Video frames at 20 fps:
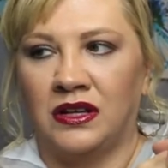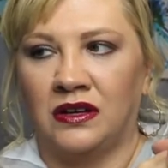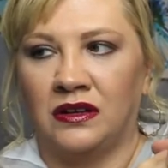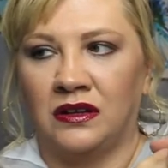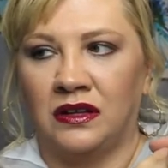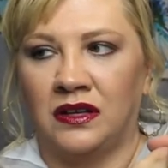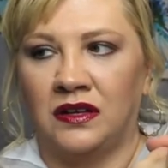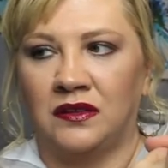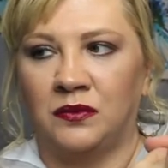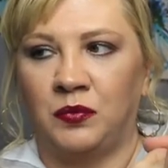
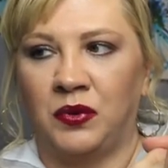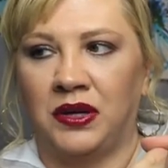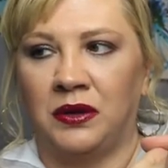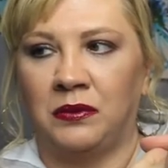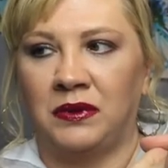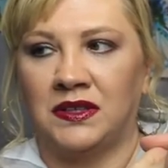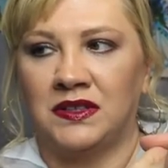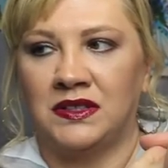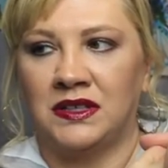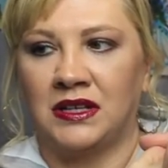nearly as
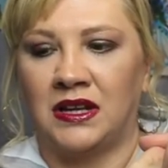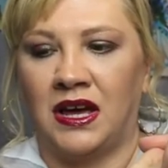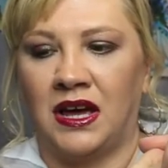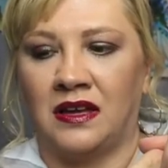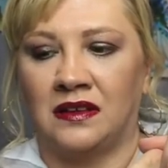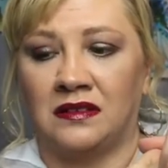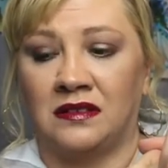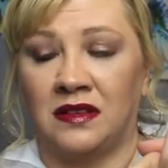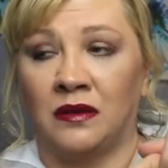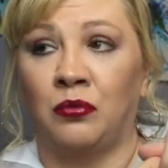pigmented
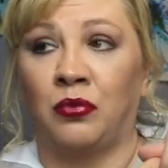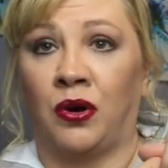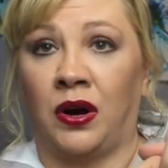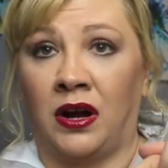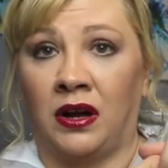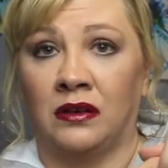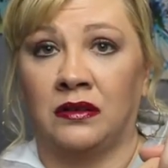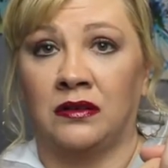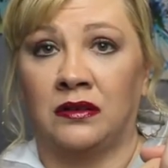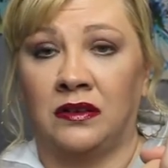as the
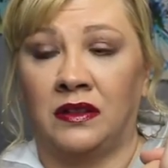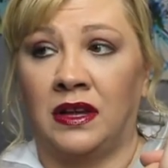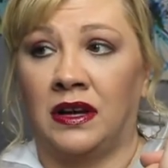brown